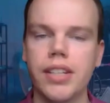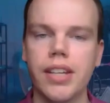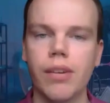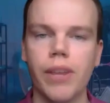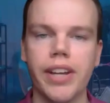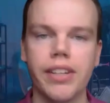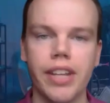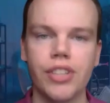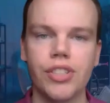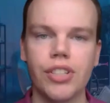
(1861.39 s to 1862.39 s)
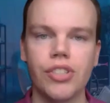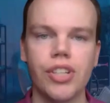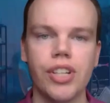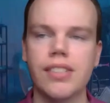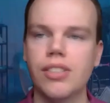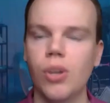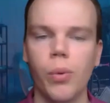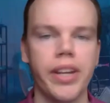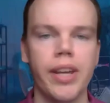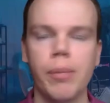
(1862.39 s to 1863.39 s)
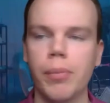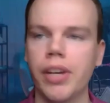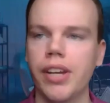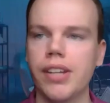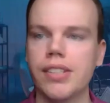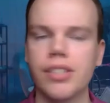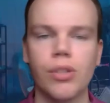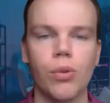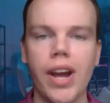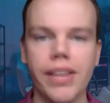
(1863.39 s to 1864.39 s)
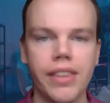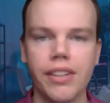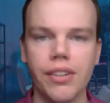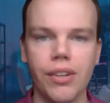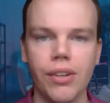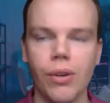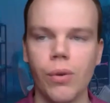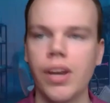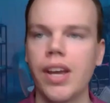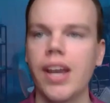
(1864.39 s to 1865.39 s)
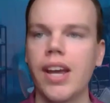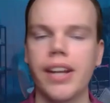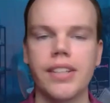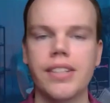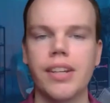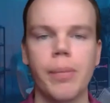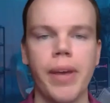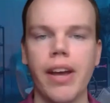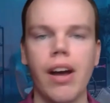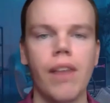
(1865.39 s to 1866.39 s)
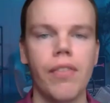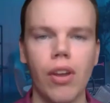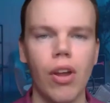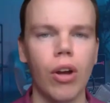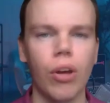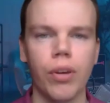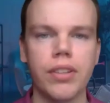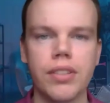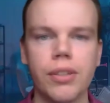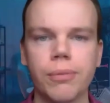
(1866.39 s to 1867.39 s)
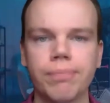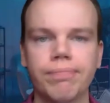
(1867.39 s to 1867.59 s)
to get recognition, just doing it because it's the right thing to do and it's going to pay off in the long run too.